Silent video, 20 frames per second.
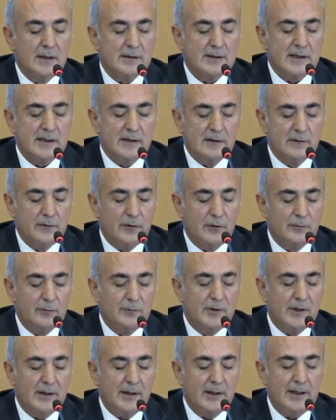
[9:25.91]

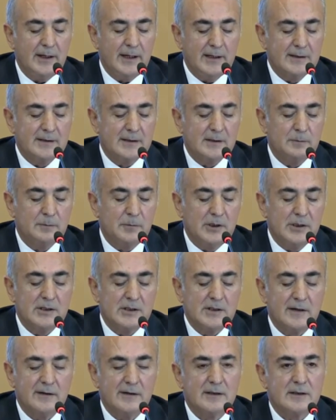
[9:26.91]
xenophobia, hate
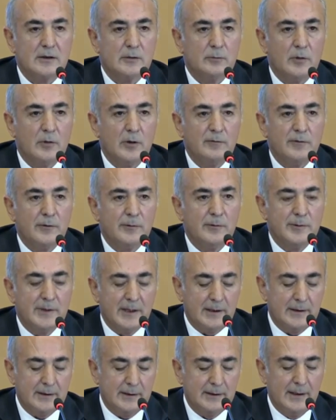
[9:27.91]
speech and
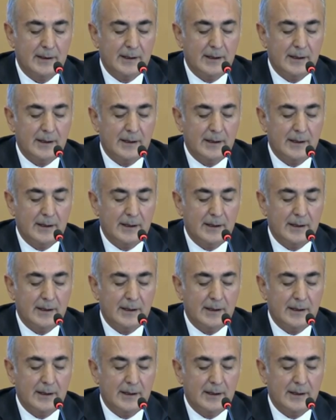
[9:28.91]
Islamophobia